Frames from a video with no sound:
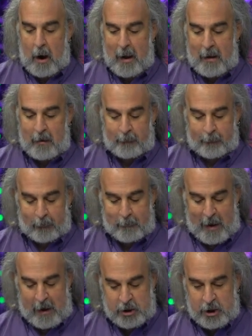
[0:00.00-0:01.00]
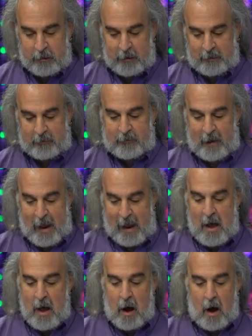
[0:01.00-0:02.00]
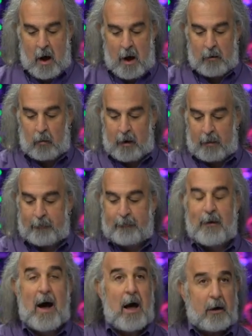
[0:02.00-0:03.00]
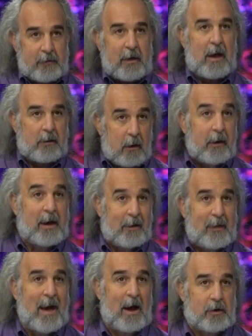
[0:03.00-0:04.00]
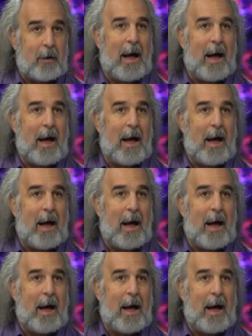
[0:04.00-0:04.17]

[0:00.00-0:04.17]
information, let's say, on one of the files, again, looking at the actual